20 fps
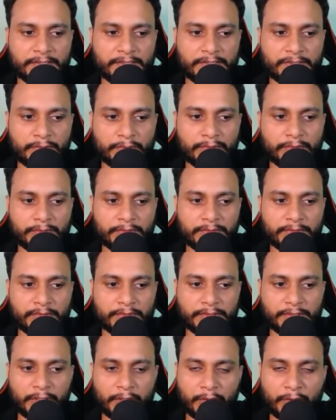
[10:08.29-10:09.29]
So
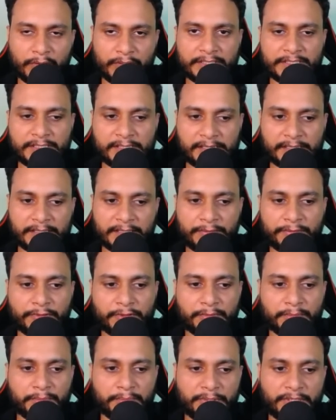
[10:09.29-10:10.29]
the longest length
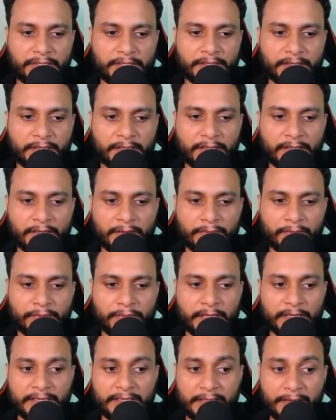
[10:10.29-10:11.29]
from B,
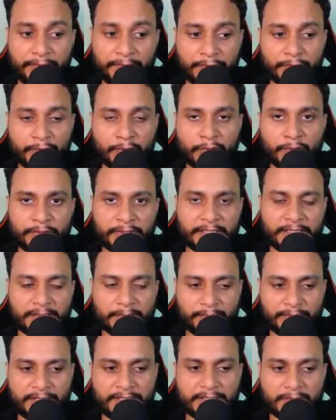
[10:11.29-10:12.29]
if you know
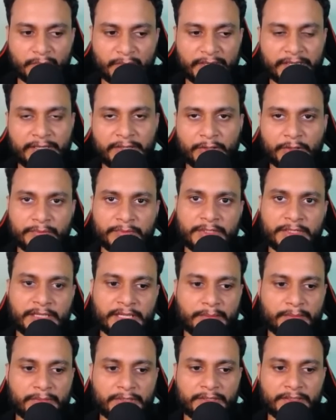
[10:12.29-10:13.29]
that B is one end of the
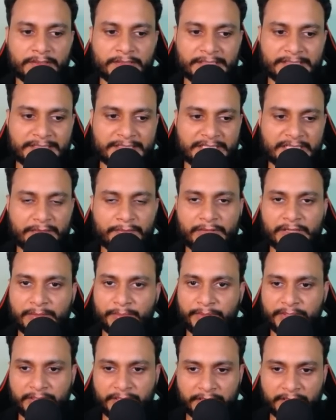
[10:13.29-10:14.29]
diameter, then C will
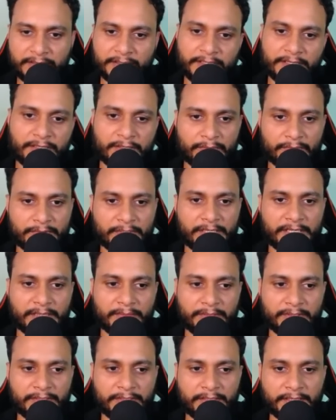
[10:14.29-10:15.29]
be the other end of the
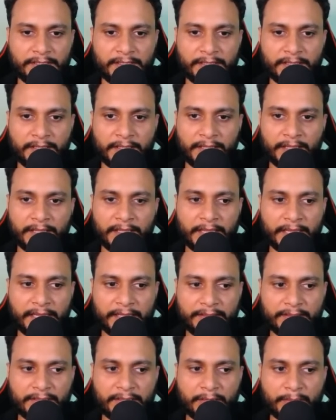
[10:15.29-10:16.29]
diameter, right?
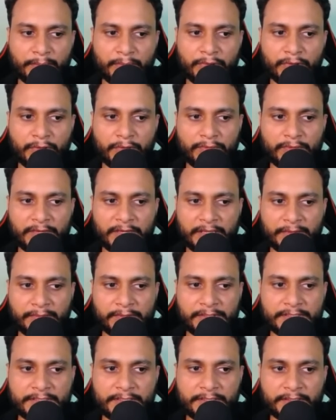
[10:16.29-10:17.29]
And the number of
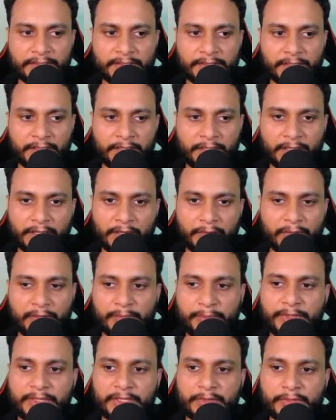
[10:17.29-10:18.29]
levels here will
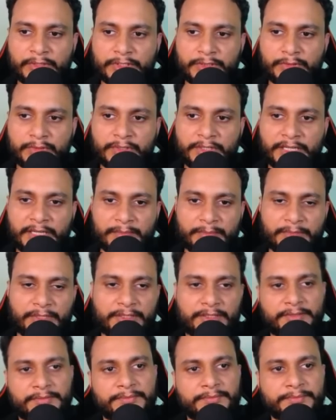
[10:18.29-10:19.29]
be equals to the diameter.